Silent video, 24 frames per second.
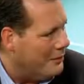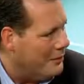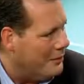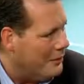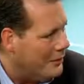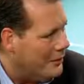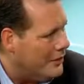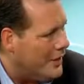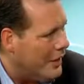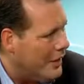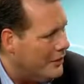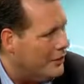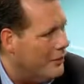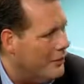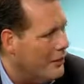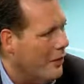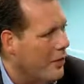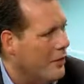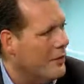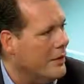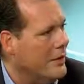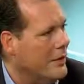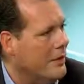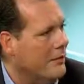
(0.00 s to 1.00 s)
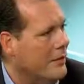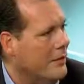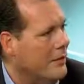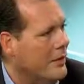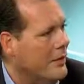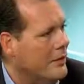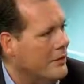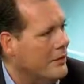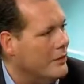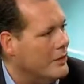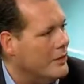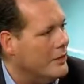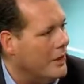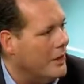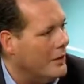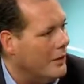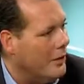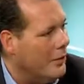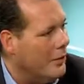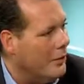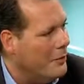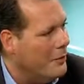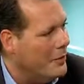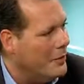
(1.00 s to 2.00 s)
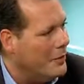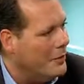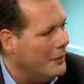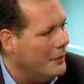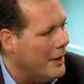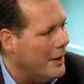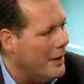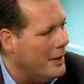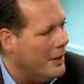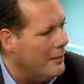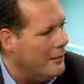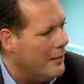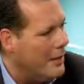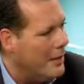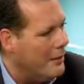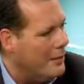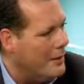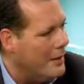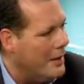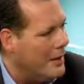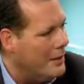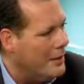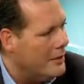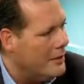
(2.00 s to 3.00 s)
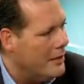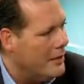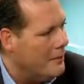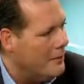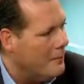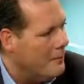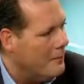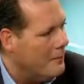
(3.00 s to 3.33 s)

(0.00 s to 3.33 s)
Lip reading: discuss all the different things that you got to know when you're buying a property out of town.